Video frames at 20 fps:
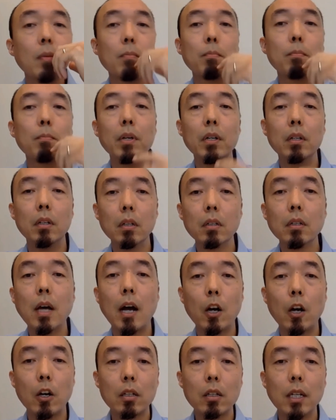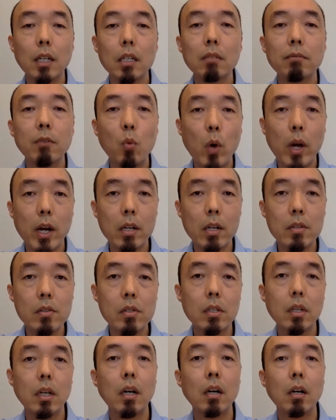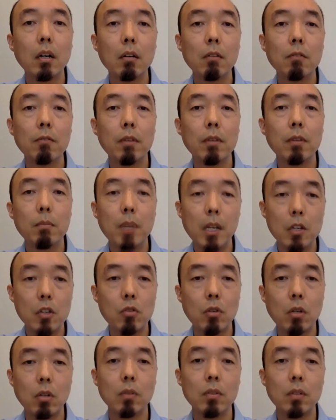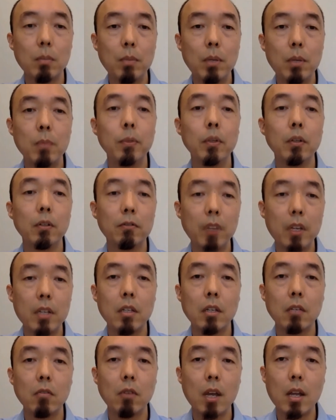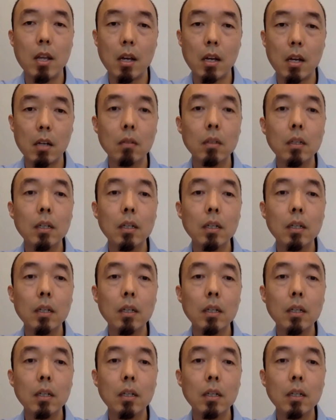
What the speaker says: build our collective awareness of the many struggles that people are facing right now.